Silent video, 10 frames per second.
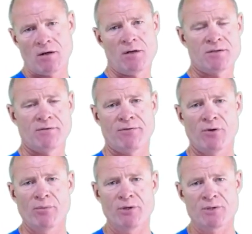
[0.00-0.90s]
also
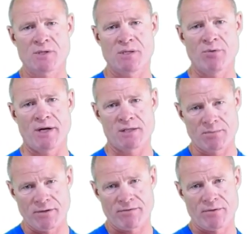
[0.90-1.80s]
for emergency
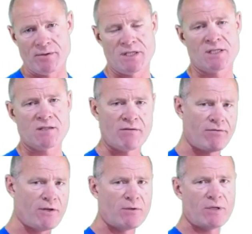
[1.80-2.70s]
brakes. But for this
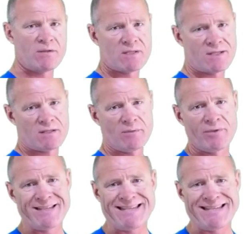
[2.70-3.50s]
fundamental system,